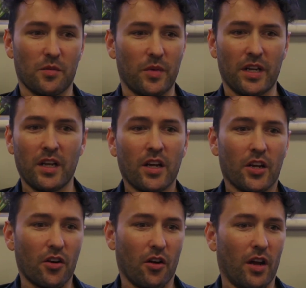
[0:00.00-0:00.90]
I mean,
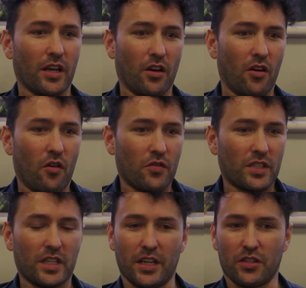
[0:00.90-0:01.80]
you know, like,
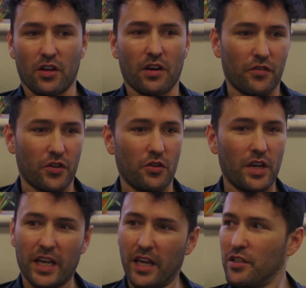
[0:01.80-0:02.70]
obviously, kind of
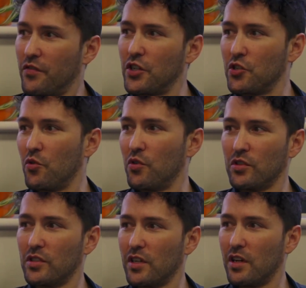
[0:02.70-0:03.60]
unique
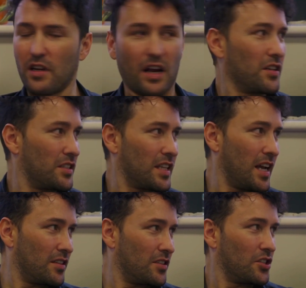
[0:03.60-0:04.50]
individuals can
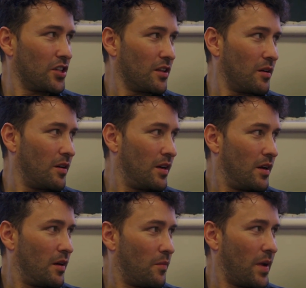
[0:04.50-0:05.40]
understand each other
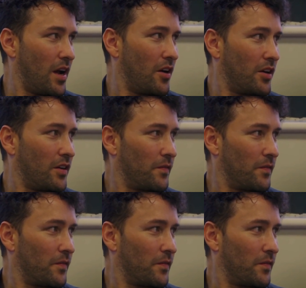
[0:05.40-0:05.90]
better.